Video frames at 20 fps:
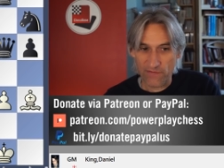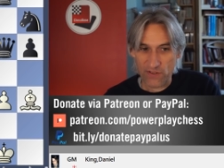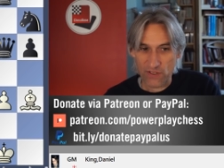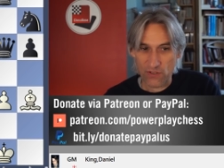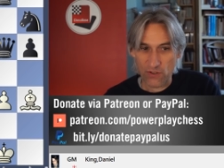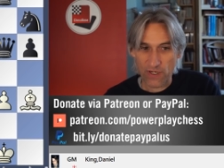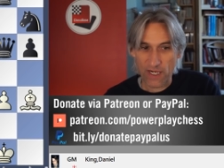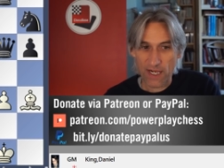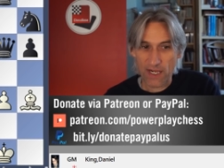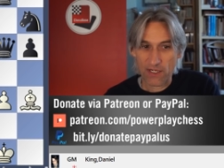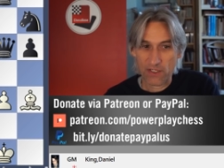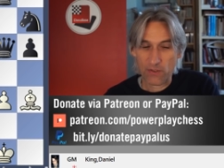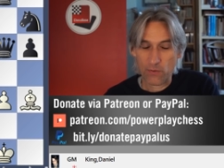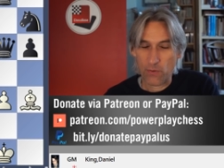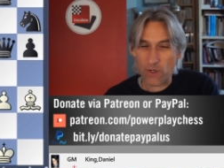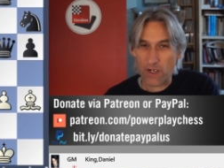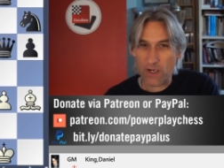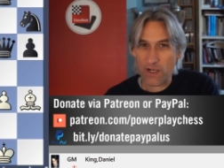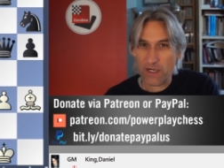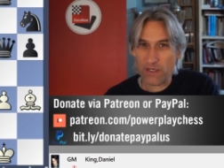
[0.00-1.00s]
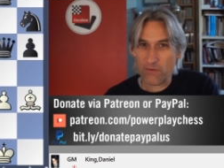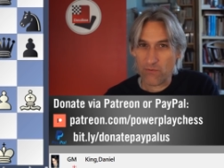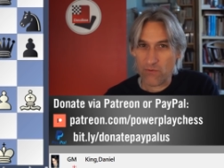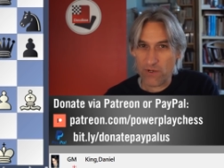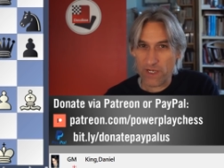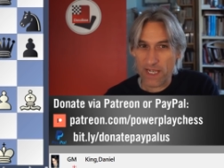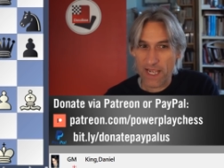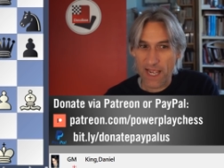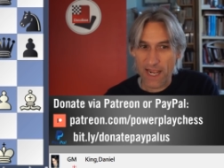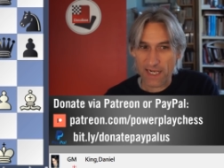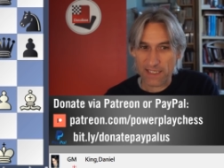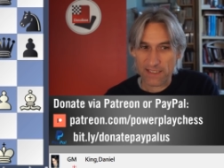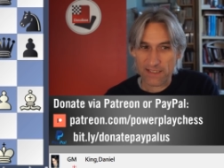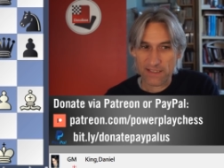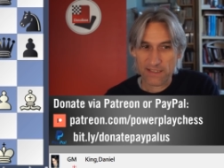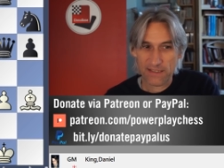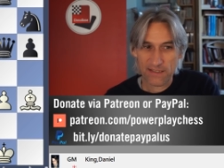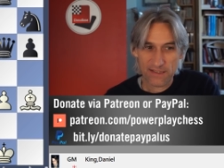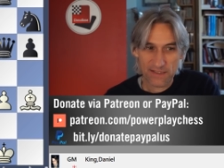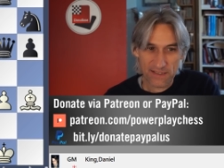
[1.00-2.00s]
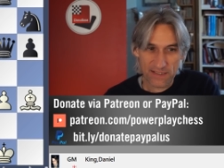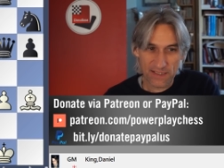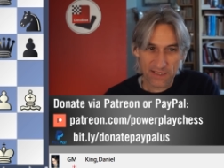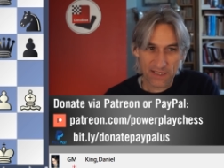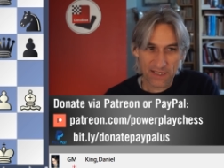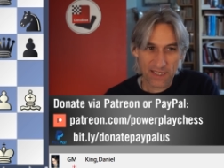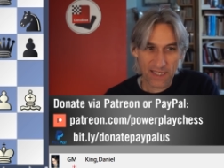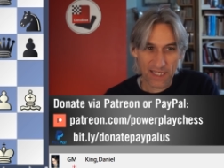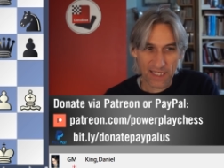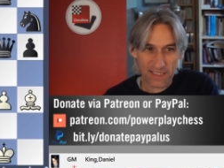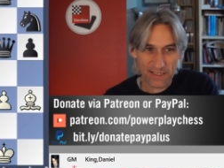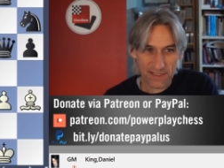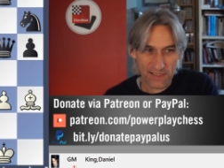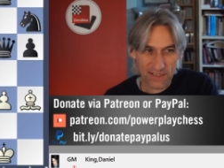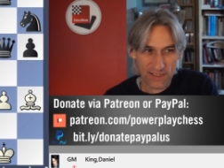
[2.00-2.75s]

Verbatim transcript: So how do I react to this?